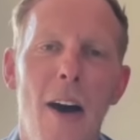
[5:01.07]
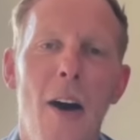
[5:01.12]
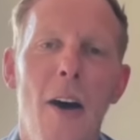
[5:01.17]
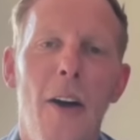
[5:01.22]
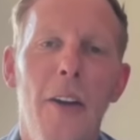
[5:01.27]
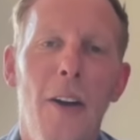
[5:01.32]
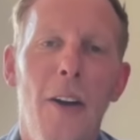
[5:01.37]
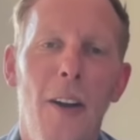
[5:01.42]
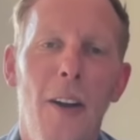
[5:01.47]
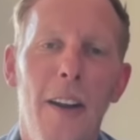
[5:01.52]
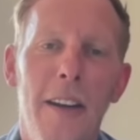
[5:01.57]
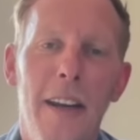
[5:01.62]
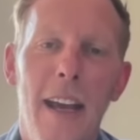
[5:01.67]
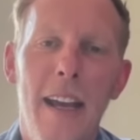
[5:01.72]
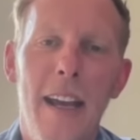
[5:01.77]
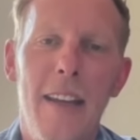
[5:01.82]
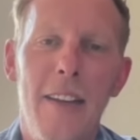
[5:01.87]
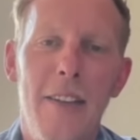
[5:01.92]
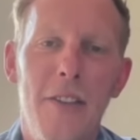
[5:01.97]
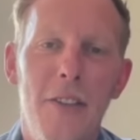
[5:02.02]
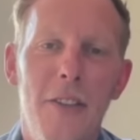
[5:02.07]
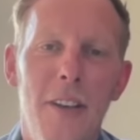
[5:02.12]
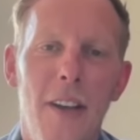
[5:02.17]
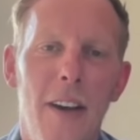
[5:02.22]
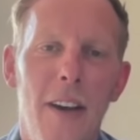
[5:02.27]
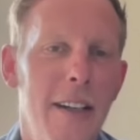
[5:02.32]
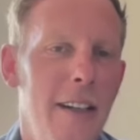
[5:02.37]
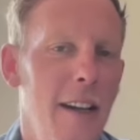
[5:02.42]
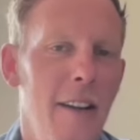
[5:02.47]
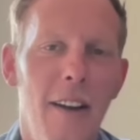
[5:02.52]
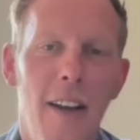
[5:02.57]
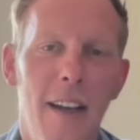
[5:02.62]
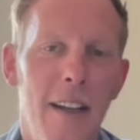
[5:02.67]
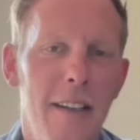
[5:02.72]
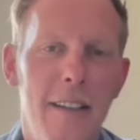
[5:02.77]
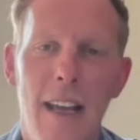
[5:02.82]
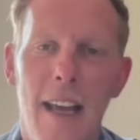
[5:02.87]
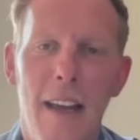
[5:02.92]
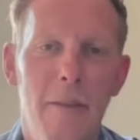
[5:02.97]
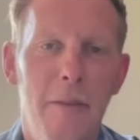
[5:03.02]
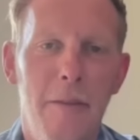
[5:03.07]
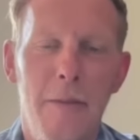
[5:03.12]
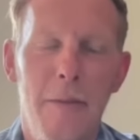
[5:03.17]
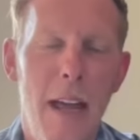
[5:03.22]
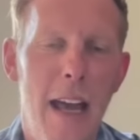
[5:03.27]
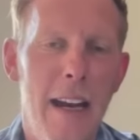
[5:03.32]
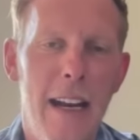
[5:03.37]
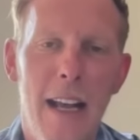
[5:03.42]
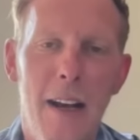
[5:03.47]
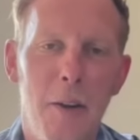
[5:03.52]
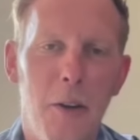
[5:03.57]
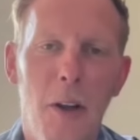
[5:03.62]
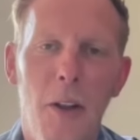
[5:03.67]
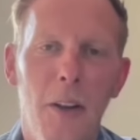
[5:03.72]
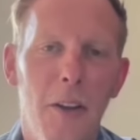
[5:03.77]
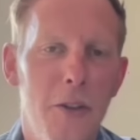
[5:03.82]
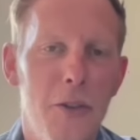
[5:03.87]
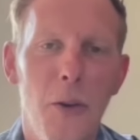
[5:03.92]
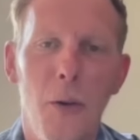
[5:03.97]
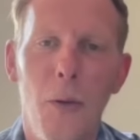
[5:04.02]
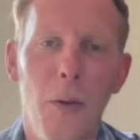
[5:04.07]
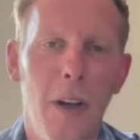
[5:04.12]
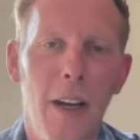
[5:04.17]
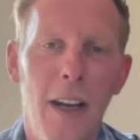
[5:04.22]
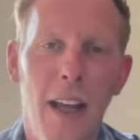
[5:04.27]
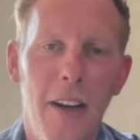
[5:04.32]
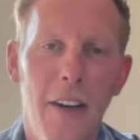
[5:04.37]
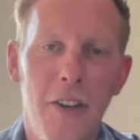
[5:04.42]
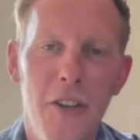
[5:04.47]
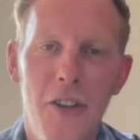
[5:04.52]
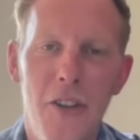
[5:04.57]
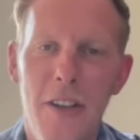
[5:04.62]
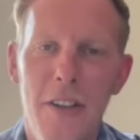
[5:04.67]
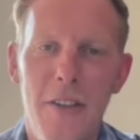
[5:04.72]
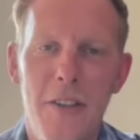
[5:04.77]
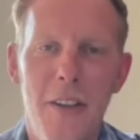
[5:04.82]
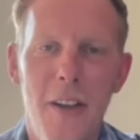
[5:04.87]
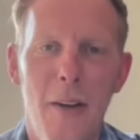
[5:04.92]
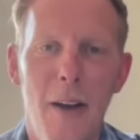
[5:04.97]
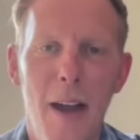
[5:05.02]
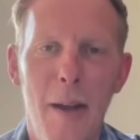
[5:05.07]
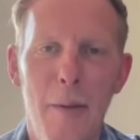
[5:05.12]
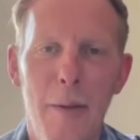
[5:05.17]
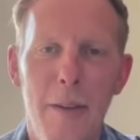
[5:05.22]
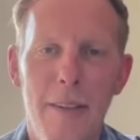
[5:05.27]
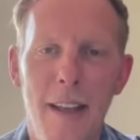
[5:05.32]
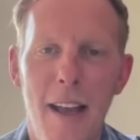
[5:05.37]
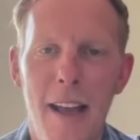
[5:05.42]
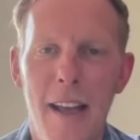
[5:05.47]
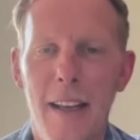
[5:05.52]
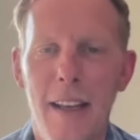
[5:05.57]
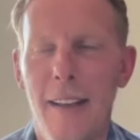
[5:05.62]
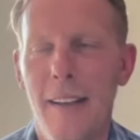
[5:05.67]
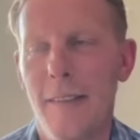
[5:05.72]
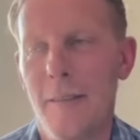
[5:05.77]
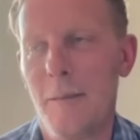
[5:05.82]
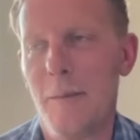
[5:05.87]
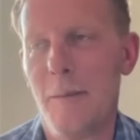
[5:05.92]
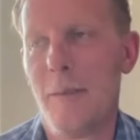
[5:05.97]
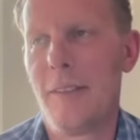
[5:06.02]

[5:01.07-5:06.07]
on holiday. Yeah. So I don't like to have any alcohol at all at lunch. Yeah. So I was like,